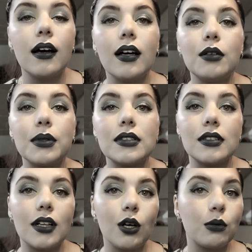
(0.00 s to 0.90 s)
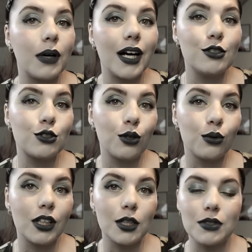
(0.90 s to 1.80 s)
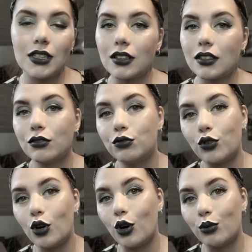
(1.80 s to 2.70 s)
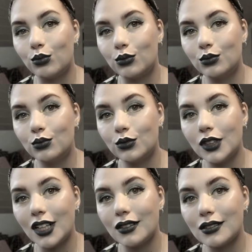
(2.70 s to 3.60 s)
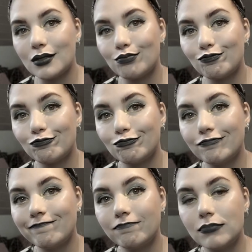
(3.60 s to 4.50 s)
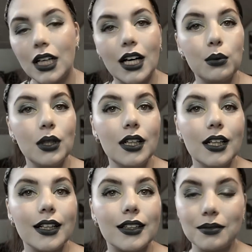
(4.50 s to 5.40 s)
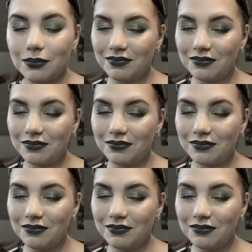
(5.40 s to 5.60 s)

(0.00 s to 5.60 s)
and busted out my stone lipstick from NYX. I really like it.